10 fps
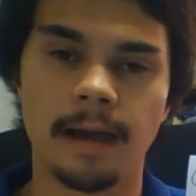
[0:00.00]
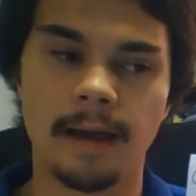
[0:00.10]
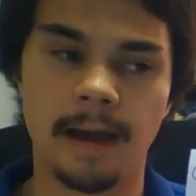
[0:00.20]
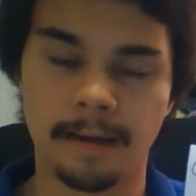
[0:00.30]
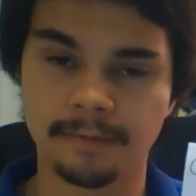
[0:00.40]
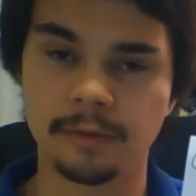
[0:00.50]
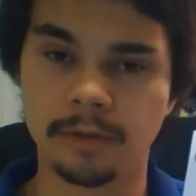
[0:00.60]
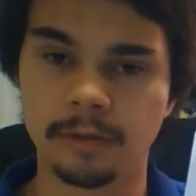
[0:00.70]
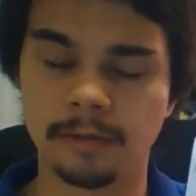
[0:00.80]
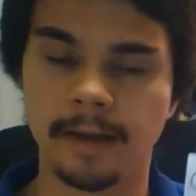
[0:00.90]
After
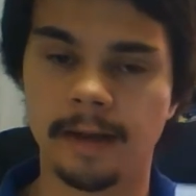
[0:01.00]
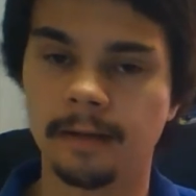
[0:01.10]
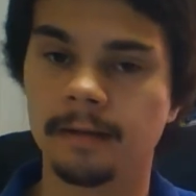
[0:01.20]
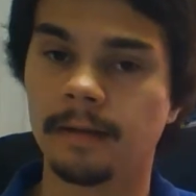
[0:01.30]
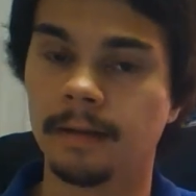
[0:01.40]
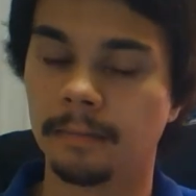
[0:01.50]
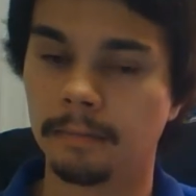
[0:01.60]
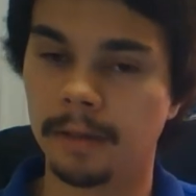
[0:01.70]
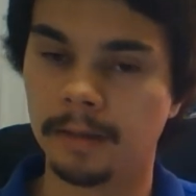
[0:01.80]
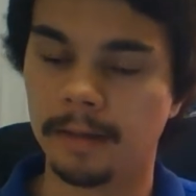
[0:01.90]
you do that, it
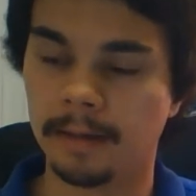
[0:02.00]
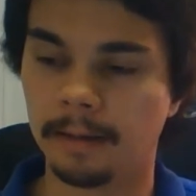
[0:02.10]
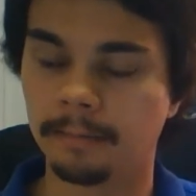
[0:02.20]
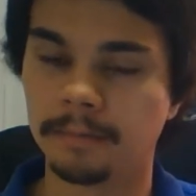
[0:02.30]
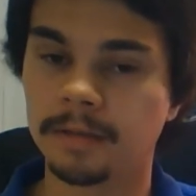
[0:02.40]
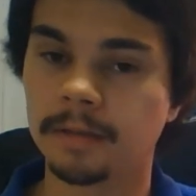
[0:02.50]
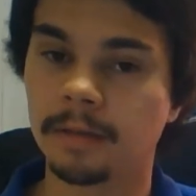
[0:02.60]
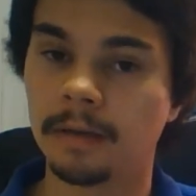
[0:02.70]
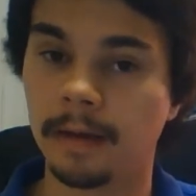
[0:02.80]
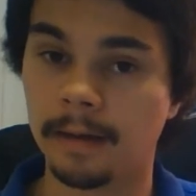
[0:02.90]
becomes
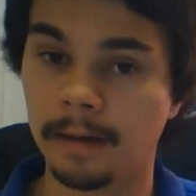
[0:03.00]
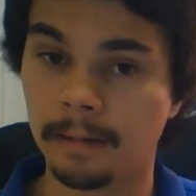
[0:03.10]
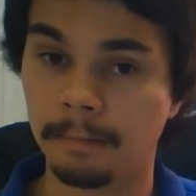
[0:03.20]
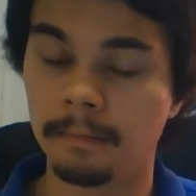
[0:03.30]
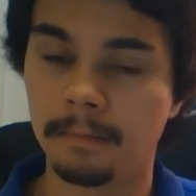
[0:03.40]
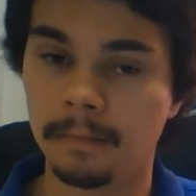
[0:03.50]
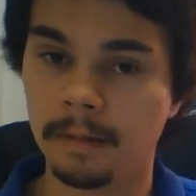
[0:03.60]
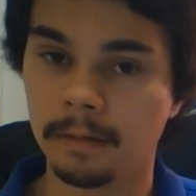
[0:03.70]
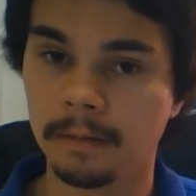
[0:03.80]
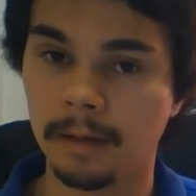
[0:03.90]

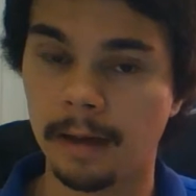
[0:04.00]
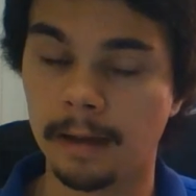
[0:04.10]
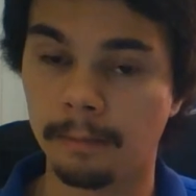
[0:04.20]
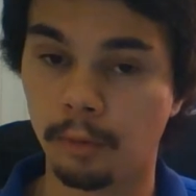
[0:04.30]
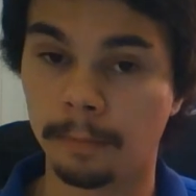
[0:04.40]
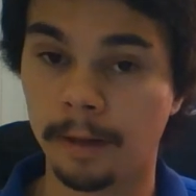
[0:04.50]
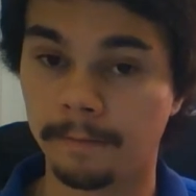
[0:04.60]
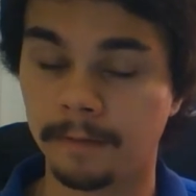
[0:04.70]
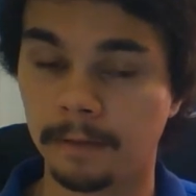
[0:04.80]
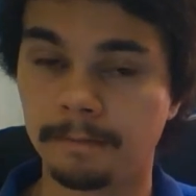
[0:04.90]
more
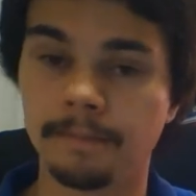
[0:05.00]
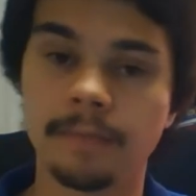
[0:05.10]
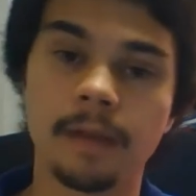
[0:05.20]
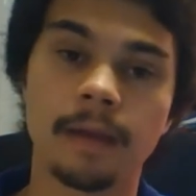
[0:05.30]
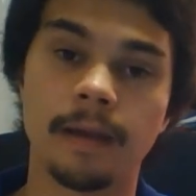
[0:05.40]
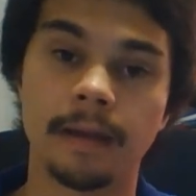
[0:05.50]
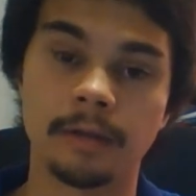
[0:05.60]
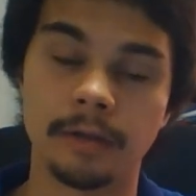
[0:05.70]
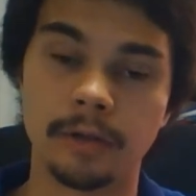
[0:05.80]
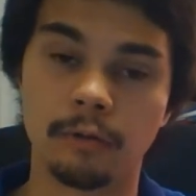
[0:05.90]
puffy
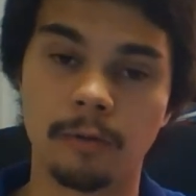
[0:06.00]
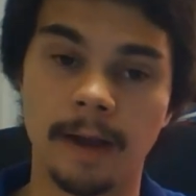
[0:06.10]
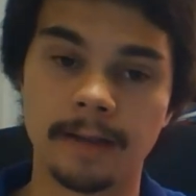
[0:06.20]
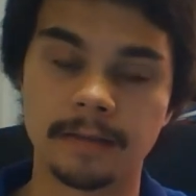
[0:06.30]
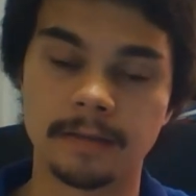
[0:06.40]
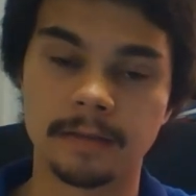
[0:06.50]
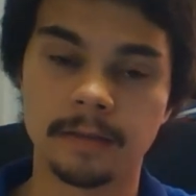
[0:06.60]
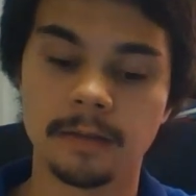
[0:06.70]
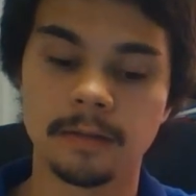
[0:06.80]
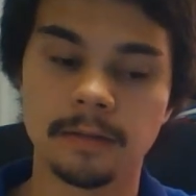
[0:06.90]
and the dough rises.
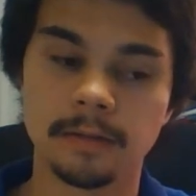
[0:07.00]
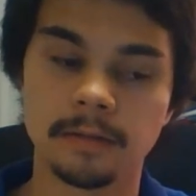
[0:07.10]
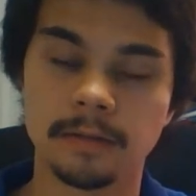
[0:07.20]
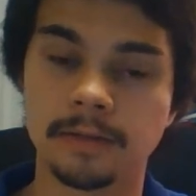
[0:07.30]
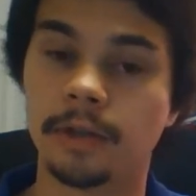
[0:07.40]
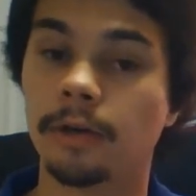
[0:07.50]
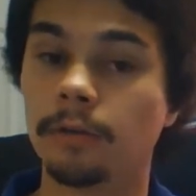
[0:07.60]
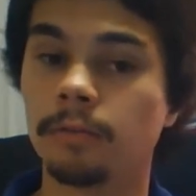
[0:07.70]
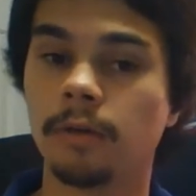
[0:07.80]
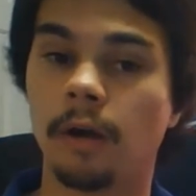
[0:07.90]

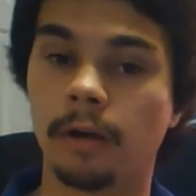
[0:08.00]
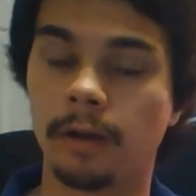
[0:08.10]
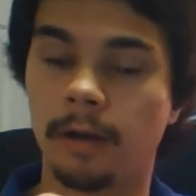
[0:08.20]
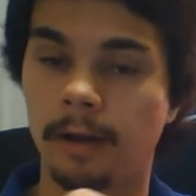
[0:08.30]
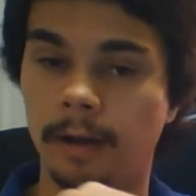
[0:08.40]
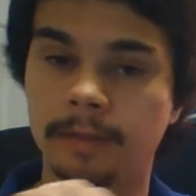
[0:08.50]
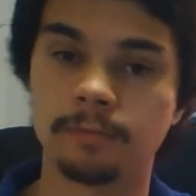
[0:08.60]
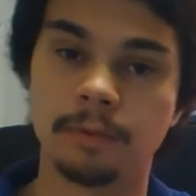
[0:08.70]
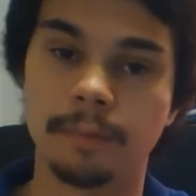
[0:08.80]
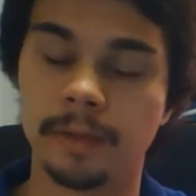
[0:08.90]
So our cause
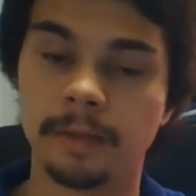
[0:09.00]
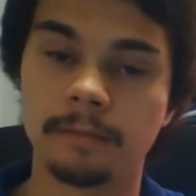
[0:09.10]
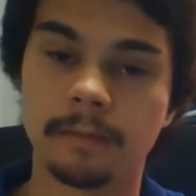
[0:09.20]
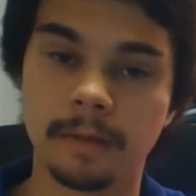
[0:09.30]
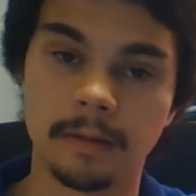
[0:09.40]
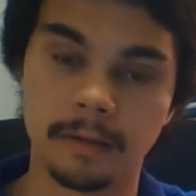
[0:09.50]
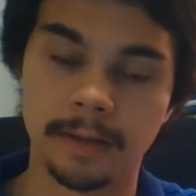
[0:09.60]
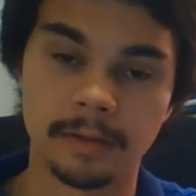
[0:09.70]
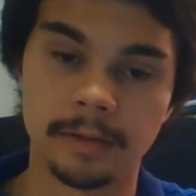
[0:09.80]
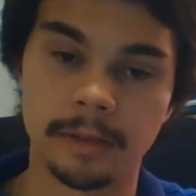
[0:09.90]
would be
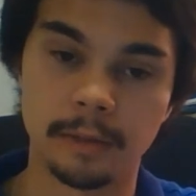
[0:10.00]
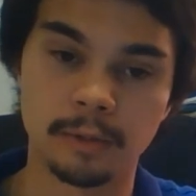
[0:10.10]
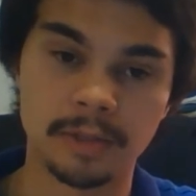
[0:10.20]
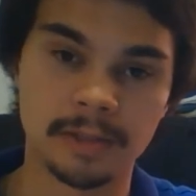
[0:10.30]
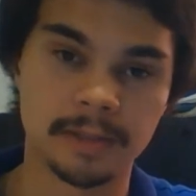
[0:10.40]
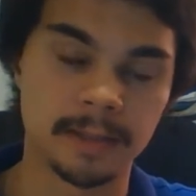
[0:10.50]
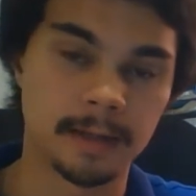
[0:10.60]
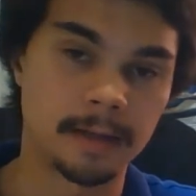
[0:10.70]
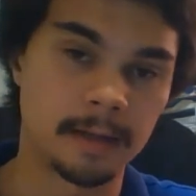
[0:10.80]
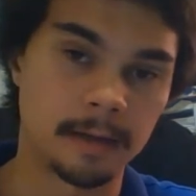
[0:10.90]
let the dough
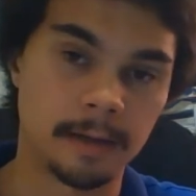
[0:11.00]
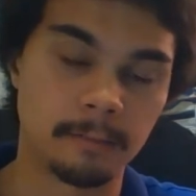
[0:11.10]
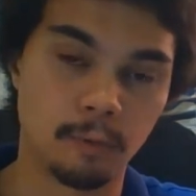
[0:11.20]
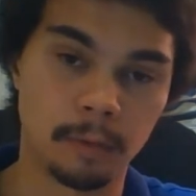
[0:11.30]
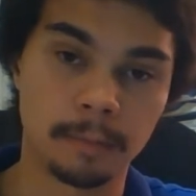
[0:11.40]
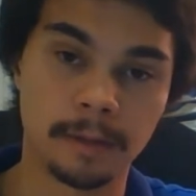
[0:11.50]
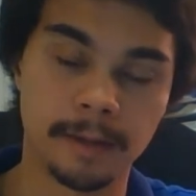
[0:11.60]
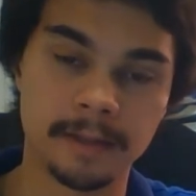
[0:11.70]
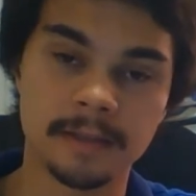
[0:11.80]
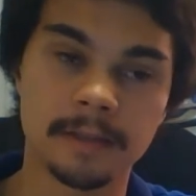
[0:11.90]
sit in a warm
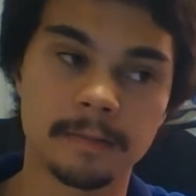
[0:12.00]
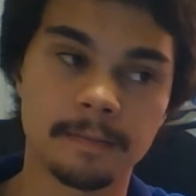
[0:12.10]
place,